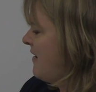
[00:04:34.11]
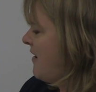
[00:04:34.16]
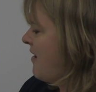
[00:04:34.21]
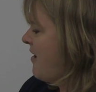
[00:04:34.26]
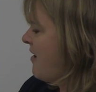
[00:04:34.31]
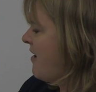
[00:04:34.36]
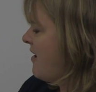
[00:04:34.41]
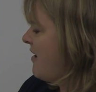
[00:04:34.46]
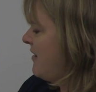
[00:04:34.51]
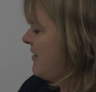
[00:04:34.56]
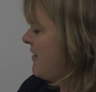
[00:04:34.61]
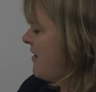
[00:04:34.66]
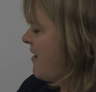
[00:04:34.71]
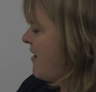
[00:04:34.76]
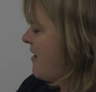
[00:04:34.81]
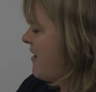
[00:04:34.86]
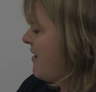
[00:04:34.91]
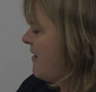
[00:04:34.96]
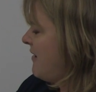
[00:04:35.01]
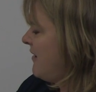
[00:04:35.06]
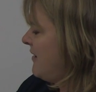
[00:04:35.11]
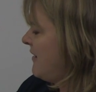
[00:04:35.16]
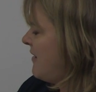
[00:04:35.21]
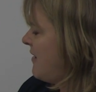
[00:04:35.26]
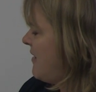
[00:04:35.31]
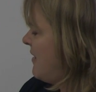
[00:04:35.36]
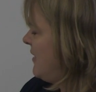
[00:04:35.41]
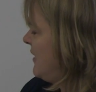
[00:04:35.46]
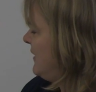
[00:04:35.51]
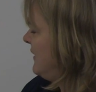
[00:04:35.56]
All, all,
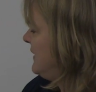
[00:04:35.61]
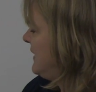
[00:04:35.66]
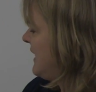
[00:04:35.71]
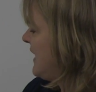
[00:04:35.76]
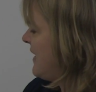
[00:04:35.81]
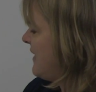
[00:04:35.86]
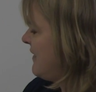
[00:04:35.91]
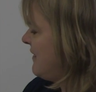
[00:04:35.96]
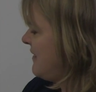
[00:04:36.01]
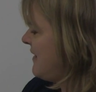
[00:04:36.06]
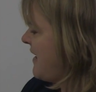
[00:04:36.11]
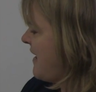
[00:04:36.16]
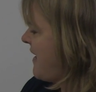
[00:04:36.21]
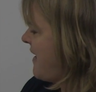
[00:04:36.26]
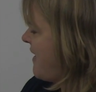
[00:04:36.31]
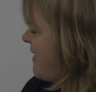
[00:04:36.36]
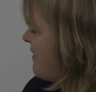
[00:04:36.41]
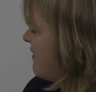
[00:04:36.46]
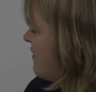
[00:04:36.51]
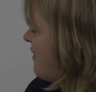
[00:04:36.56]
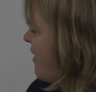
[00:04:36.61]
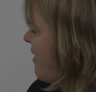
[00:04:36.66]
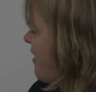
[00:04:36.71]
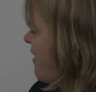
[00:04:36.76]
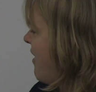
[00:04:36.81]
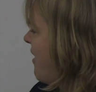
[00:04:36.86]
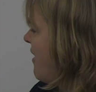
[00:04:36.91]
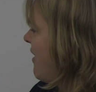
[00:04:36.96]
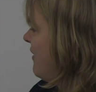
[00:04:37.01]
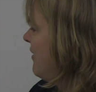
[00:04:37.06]
all together now.
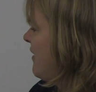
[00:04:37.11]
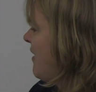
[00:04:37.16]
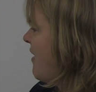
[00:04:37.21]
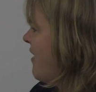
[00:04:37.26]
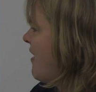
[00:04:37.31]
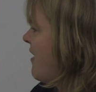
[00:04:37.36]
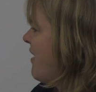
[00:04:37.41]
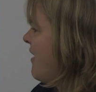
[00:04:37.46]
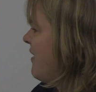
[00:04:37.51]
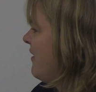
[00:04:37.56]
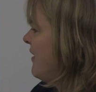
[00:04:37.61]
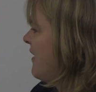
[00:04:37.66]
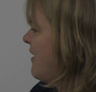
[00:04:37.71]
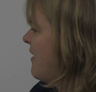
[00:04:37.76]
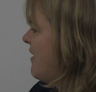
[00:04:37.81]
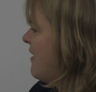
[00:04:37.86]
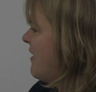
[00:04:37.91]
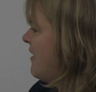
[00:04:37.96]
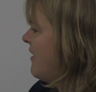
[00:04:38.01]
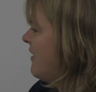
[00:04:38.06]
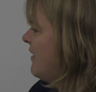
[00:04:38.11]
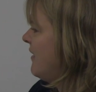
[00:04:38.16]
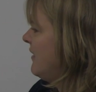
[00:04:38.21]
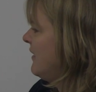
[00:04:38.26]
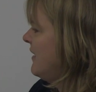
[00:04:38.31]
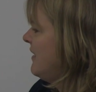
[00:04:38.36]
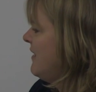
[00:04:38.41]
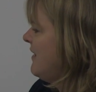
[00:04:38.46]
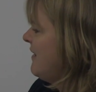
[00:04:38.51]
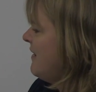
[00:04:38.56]
All, all,
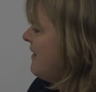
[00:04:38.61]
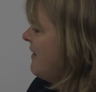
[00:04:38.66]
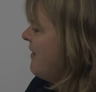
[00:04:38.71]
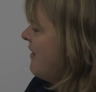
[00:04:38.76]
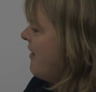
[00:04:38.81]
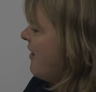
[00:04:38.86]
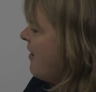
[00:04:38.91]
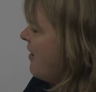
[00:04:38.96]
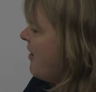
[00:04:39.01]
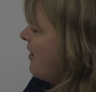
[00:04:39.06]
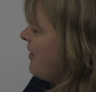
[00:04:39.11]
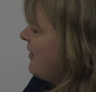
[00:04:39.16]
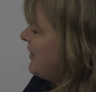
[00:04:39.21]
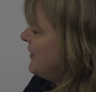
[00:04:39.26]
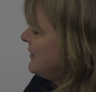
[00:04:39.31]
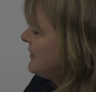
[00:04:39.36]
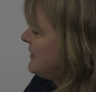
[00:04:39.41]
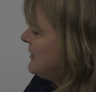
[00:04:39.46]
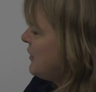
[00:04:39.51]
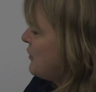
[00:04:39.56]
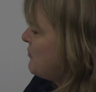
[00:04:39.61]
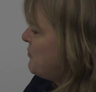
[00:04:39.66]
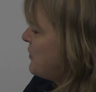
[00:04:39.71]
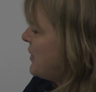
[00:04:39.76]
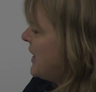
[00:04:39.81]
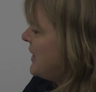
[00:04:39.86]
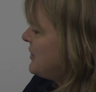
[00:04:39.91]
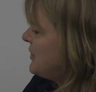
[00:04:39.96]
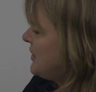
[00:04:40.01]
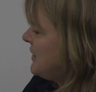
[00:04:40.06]
all. All so
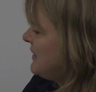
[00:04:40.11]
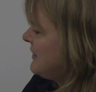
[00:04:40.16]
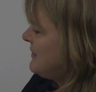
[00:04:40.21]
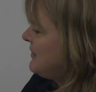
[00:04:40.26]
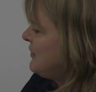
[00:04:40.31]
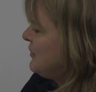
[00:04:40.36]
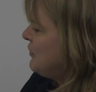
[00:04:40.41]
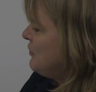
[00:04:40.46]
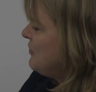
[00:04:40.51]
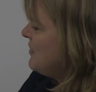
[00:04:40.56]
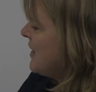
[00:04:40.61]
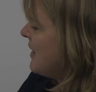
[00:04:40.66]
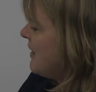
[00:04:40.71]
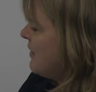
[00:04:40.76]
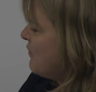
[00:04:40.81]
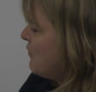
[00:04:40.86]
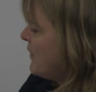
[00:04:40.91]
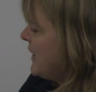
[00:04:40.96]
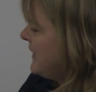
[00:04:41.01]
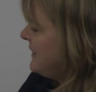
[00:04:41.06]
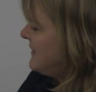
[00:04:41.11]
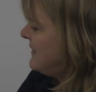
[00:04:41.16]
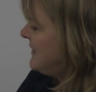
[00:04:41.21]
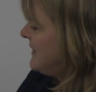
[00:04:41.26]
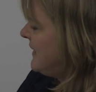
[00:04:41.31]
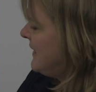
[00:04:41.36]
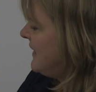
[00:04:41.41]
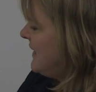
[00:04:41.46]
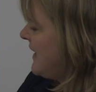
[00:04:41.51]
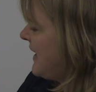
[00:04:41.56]
precious, do not
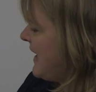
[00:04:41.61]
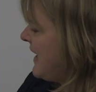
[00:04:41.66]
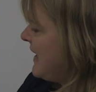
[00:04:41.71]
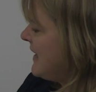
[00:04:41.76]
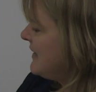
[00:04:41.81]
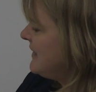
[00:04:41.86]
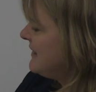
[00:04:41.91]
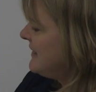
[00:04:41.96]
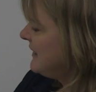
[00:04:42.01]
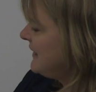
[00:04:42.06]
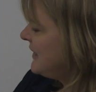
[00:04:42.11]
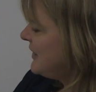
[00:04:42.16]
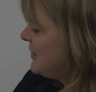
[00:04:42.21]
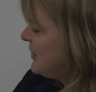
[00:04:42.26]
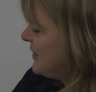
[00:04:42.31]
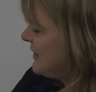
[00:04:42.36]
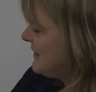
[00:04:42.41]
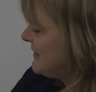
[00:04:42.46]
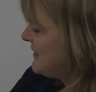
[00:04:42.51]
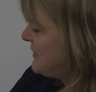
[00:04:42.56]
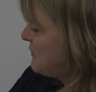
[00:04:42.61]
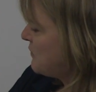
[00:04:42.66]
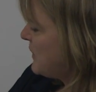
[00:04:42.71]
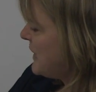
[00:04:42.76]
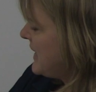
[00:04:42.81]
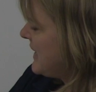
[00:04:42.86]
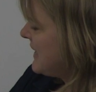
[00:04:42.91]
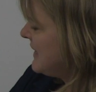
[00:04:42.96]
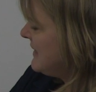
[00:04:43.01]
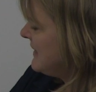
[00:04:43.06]
waste it, and delicious,
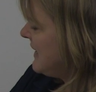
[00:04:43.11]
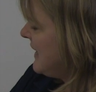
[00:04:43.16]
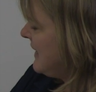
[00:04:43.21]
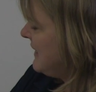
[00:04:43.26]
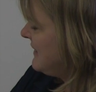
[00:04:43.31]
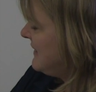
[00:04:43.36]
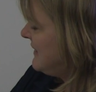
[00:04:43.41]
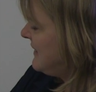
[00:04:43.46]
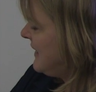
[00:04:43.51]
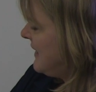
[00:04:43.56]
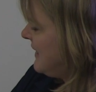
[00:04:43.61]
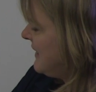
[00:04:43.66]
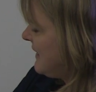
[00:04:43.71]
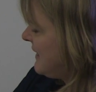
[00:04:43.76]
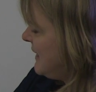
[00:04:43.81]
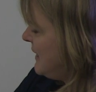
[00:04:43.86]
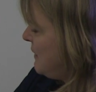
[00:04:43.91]
we can taste it.